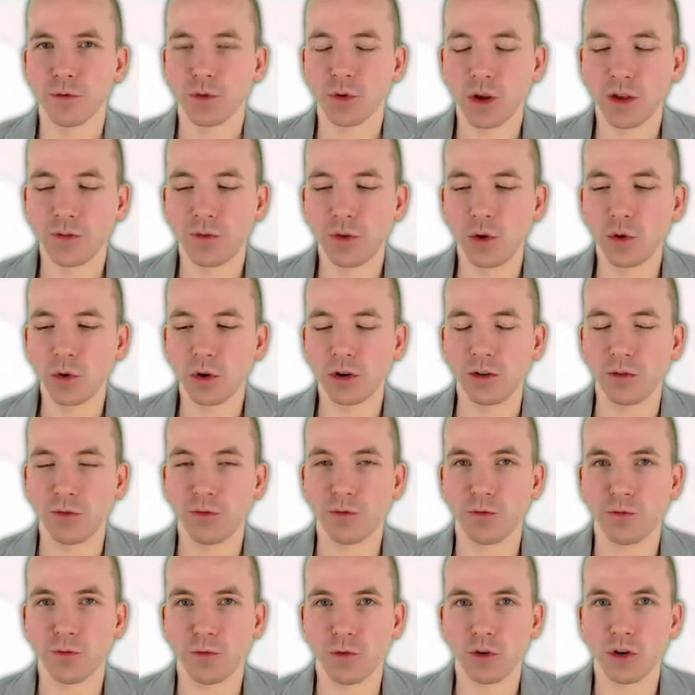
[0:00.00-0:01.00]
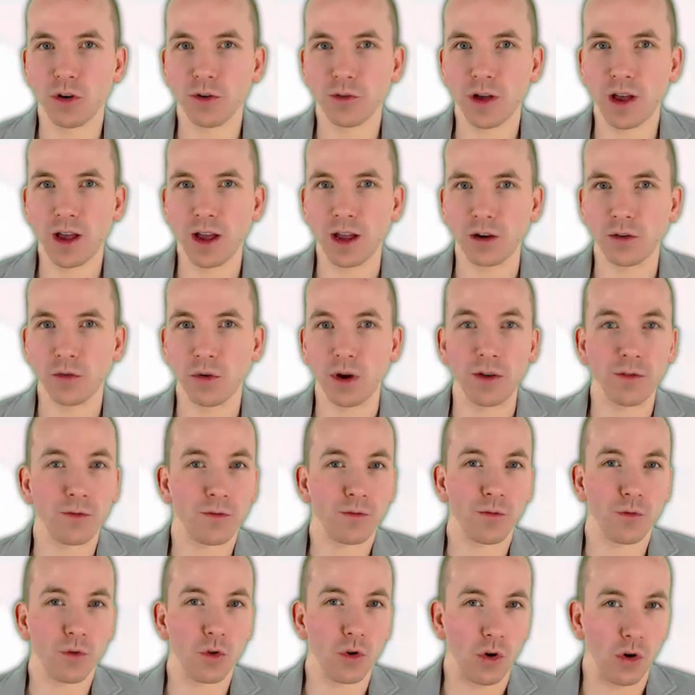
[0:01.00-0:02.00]
if you want to fro uh, create
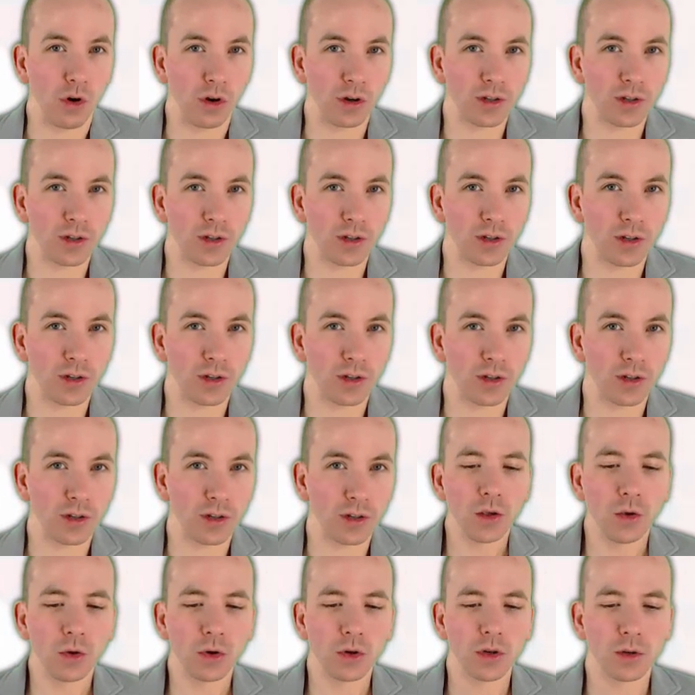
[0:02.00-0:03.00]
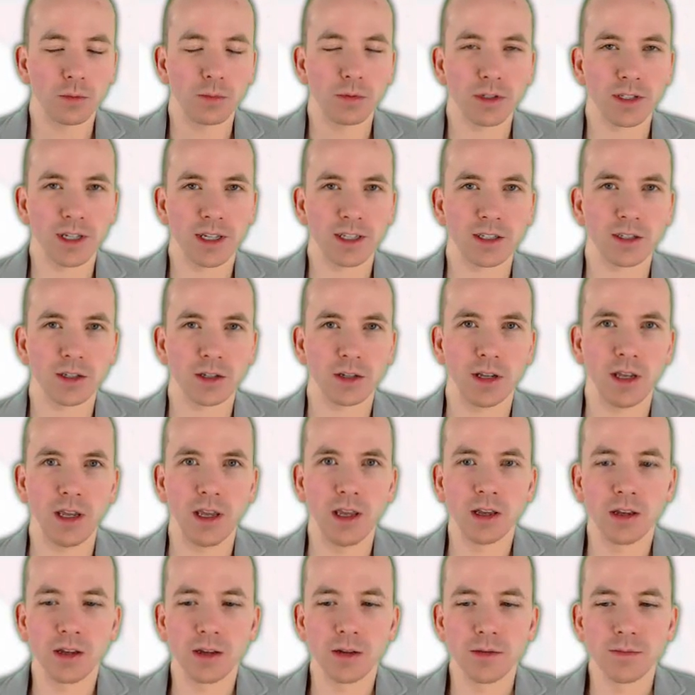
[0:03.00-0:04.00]
fraud, you could
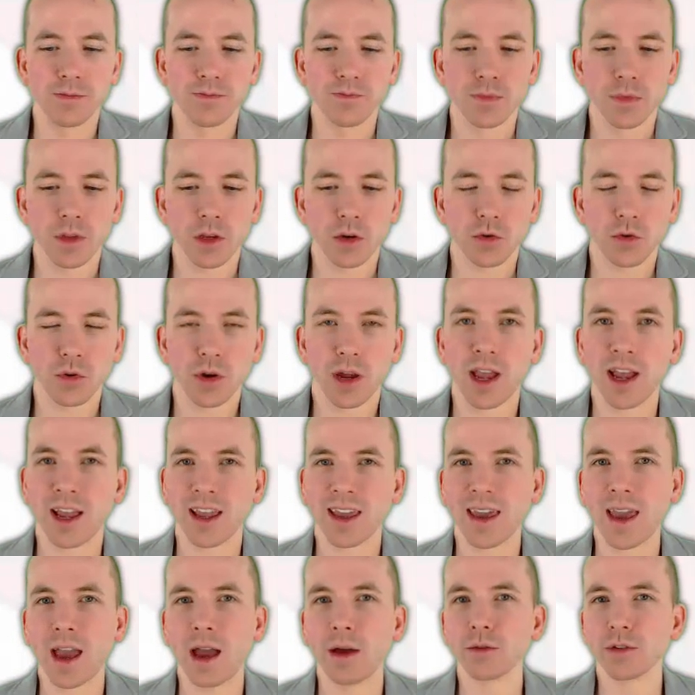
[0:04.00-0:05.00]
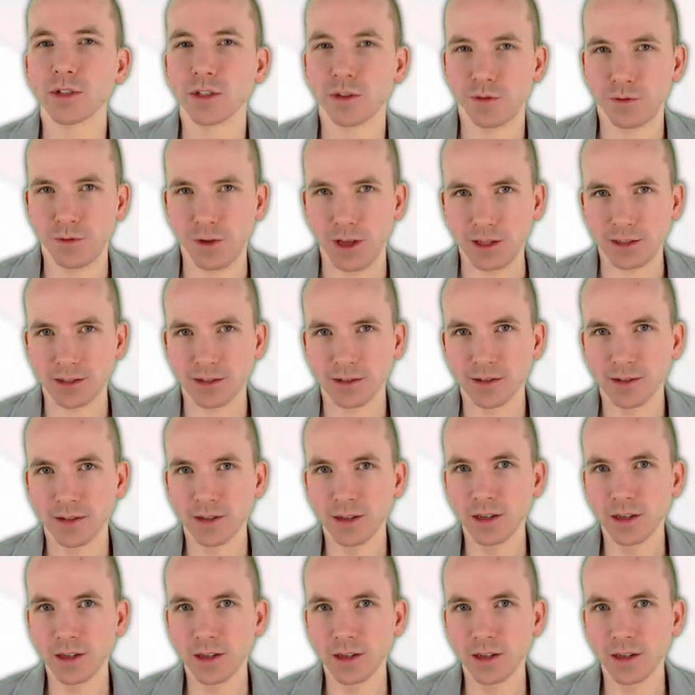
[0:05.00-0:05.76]
potentially create a counterfeit.